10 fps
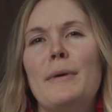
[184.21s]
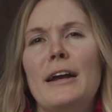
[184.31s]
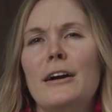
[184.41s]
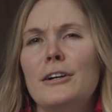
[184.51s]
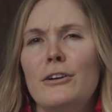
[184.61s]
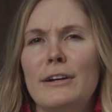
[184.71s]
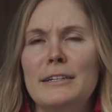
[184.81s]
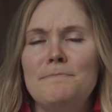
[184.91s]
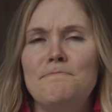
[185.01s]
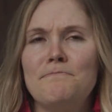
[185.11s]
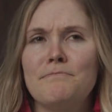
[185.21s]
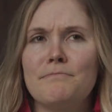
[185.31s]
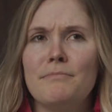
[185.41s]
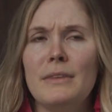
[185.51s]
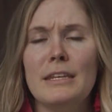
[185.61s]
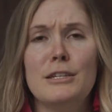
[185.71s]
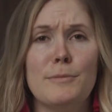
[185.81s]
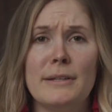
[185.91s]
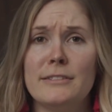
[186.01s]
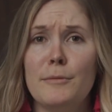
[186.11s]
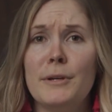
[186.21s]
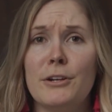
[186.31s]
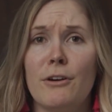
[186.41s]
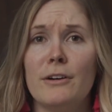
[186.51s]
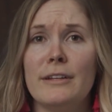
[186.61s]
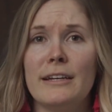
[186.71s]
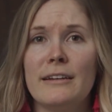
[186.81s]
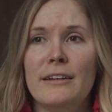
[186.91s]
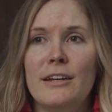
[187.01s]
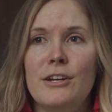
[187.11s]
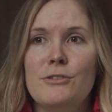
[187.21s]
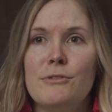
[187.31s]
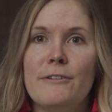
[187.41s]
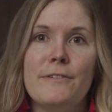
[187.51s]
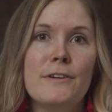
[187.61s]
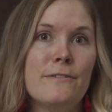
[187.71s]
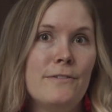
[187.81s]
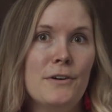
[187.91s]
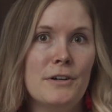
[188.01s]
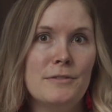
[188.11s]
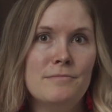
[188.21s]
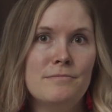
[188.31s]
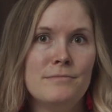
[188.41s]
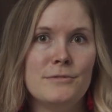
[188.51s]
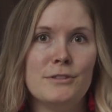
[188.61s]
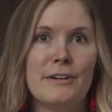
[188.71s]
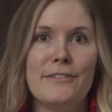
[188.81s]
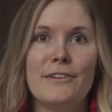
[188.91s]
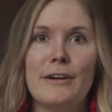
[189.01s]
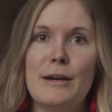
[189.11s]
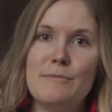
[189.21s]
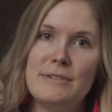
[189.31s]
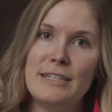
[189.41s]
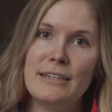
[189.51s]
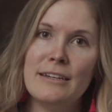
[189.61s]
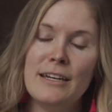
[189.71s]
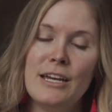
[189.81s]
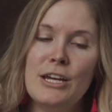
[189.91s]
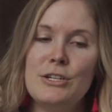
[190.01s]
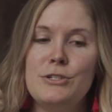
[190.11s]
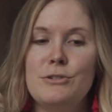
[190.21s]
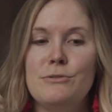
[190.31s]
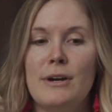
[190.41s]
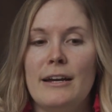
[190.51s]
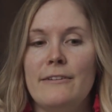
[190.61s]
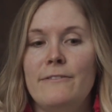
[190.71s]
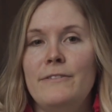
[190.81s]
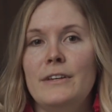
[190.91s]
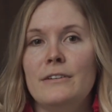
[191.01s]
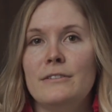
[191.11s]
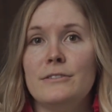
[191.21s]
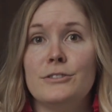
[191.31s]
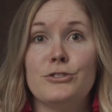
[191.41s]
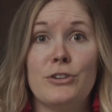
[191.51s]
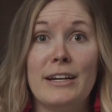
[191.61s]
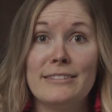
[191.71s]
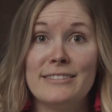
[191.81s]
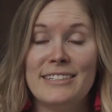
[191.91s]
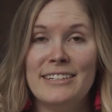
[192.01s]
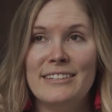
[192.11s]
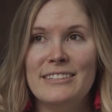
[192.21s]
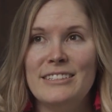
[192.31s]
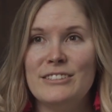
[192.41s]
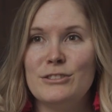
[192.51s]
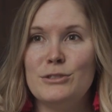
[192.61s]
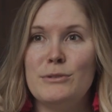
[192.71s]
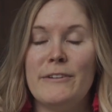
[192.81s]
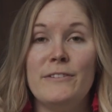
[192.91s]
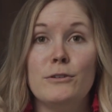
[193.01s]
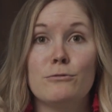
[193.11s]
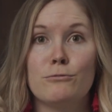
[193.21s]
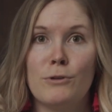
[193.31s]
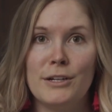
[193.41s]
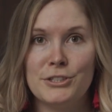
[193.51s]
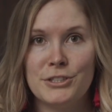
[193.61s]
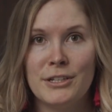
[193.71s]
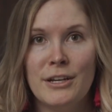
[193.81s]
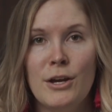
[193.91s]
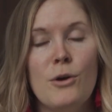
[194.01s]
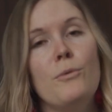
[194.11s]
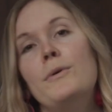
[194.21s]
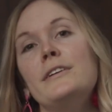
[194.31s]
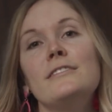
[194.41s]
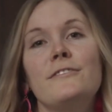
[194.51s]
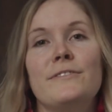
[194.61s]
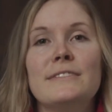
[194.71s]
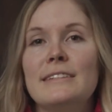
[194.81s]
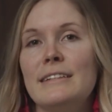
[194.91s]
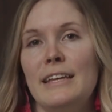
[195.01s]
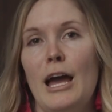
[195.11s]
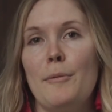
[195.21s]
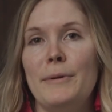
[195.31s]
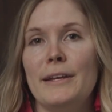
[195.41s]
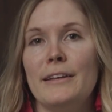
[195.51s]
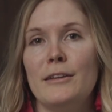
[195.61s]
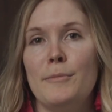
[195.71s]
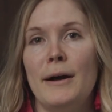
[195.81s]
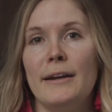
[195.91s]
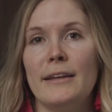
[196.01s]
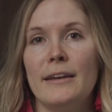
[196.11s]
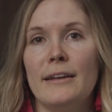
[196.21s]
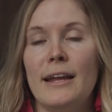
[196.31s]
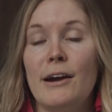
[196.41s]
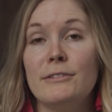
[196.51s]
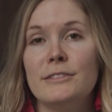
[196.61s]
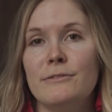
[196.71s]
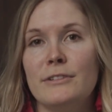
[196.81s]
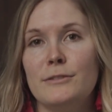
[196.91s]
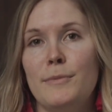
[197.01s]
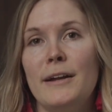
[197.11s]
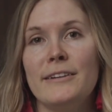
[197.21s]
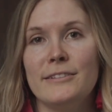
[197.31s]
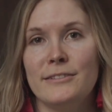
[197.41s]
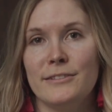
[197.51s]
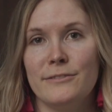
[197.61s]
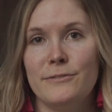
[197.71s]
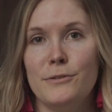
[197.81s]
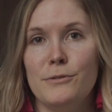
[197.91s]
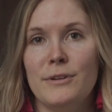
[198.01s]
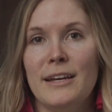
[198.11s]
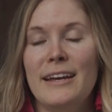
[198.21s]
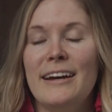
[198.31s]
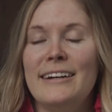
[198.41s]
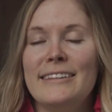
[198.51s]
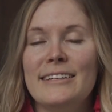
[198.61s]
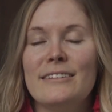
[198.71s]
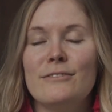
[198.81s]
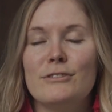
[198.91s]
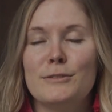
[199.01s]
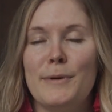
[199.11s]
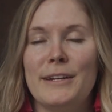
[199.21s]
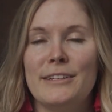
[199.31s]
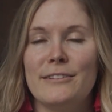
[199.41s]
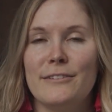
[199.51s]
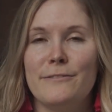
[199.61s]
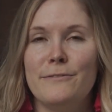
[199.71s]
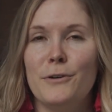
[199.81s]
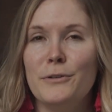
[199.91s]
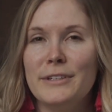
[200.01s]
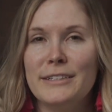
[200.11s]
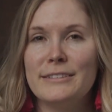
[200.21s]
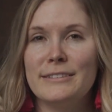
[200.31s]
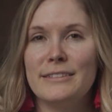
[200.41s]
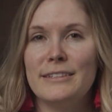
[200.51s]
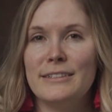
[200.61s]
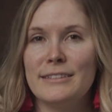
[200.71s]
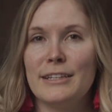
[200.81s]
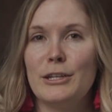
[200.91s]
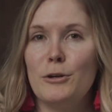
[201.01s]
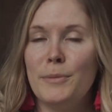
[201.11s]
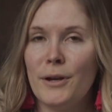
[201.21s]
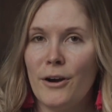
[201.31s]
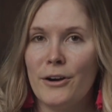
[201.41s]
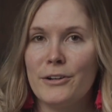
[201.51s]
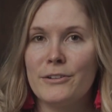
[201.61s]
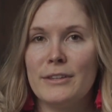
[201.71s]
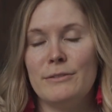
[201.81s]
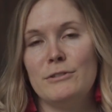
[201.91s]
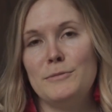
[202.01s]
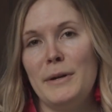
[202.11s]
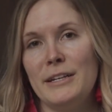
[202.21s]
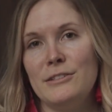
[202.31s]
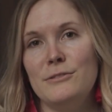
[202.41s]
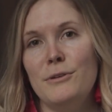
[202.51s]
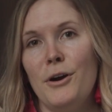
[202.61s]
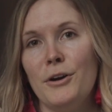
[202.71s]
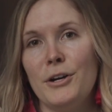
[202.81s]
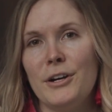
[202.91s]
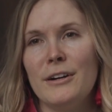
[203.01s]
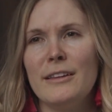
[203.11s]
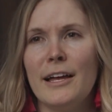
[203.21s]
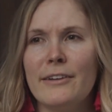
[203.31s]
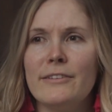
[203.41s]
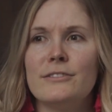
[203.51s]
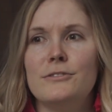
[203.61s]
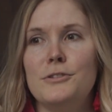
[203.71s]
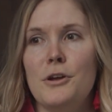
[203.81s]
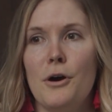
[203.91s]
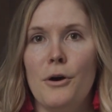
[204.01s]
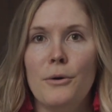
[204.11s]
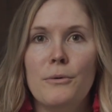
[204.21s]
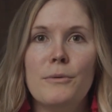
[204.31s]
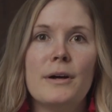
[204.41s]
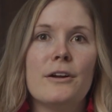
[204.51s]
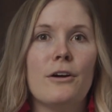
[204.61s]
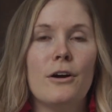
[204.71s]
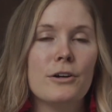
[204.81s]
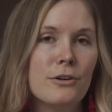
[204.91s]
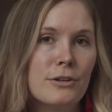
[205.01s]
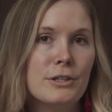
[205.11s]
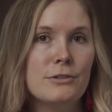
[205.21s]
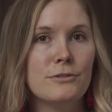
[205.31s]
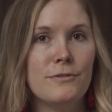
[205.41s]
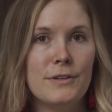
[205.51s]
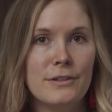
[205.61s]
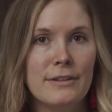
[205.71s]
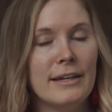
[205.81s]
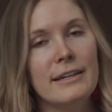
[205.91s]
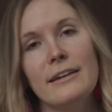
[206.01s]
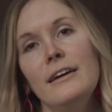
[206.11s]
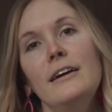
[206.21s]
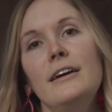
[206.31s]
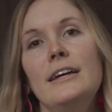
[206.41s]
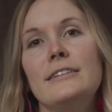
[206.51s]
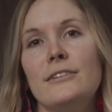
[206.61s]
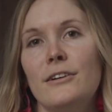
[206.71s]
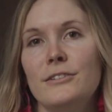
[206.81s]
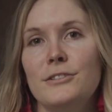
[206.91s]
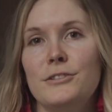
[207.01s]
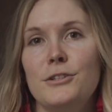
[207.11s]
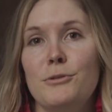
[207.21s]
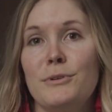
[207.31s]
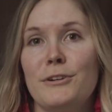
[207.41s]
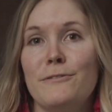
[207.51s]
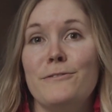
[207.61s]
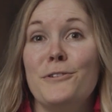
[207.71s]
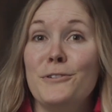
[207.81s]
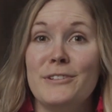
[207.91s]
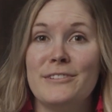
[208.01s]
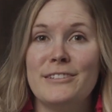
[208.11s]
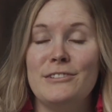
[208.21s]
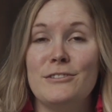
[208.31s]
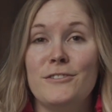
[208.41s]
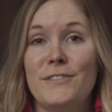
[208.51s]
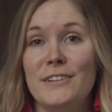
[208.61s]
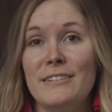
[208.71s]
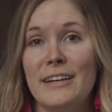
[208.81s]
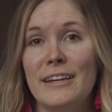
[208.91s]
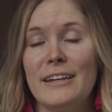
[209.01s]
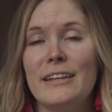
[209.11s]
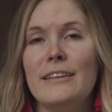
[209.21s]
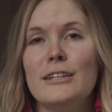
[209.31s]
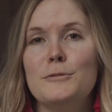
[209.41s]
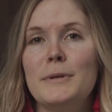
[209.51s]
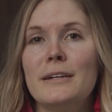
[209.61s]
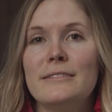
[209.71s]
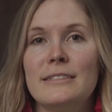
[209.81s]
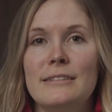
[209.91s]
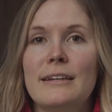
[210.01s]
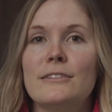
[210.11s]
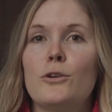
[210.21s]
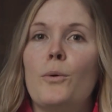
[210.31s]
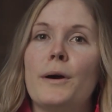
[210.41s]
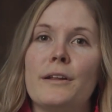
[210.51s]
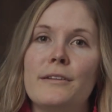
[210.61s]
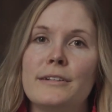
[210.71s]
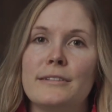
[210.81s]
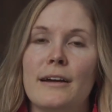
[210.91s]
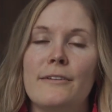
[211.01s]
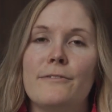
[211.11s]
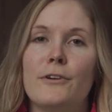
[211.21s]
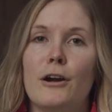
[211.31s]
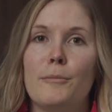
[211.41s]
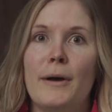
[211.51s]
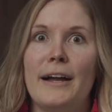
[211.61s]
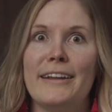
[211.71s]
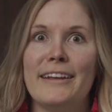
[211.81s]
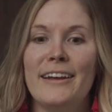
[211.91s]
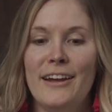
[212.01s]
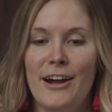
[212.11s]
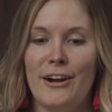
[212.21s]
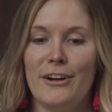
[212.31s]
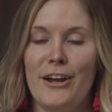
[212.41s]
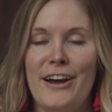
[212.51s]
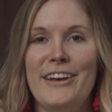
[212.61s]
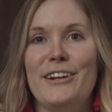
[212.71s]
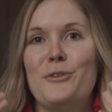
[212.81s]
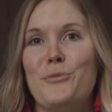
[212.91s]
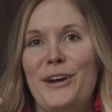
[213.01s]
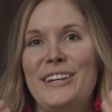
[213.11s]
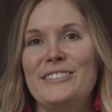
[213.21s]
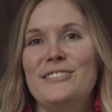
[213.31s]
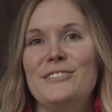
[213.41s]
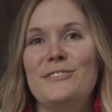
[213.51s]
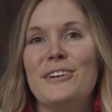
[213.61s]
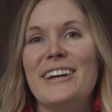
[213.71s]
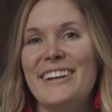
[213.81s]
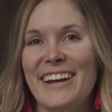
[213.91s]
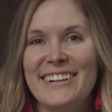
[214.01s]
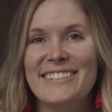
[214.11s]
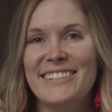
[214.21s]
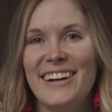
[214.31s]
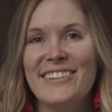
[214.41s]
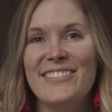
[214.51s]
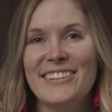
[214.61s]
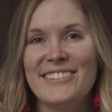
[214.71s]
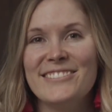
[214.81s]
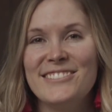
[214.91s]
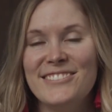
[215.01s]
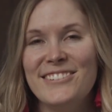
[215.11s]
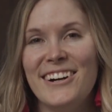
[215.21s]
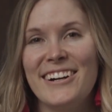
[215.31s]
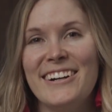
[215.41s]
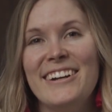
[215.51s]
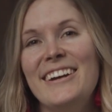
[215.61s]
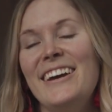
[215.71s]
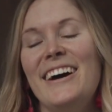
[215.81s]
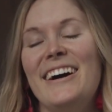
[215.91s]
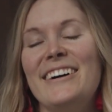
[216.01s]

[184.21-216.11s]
Am I hungry? Is my stomach growling? Do I feel full? Do I feel empty? Do I feel stressed? Do I feel rushed? What is physically happening in the body and how is it responding to the food? I think responding to the fullness is a little bit harder than responding to hunger. A lot of us know what our hunger cues feel like. It's hard to know what our fullness cues feel like. And that's because it takes quite a long time for our body, our gut, and our brain to connect on what those two are.